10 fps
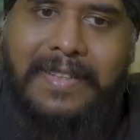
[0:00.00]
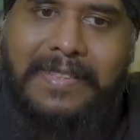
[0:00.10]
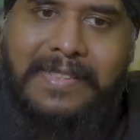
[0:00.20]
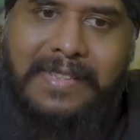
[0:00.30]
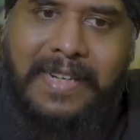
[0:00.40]

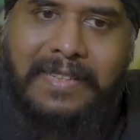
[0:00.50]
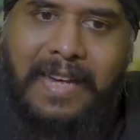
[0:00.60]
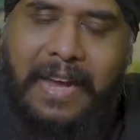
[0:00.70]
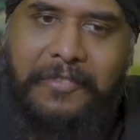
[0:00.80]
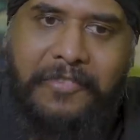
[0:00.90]
sit
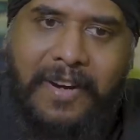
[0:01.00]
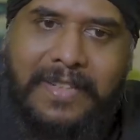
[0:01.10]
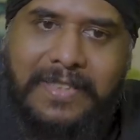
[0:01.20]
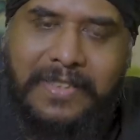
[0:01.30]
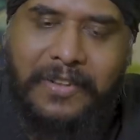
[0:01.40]
and
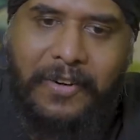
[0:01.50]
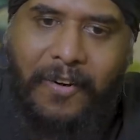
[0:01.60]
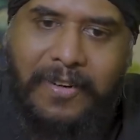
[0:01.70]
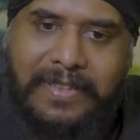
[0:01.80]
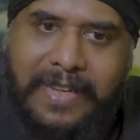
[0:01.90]
function on
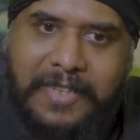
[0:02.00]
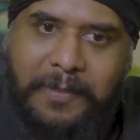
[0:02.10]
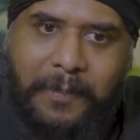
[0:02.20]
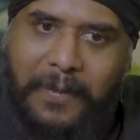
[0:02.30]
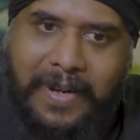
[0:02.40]
all things
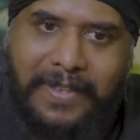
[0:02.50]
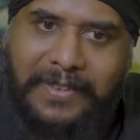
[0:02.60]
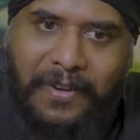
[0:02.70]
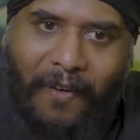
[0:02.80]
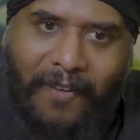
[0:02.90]

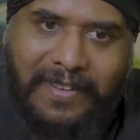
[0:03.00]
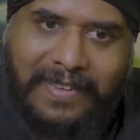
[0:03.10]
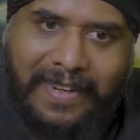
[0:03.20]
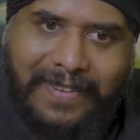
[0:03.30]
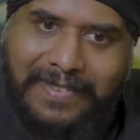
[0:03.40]
print, all
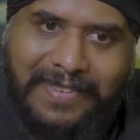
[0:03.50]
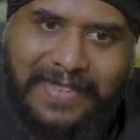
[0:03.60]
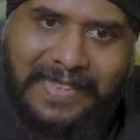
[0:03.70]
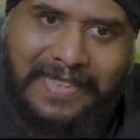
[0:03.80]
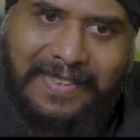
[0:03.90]
things
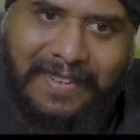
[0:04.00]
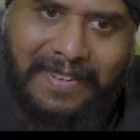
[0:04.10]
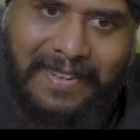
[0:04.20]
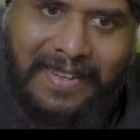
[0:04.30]
digital.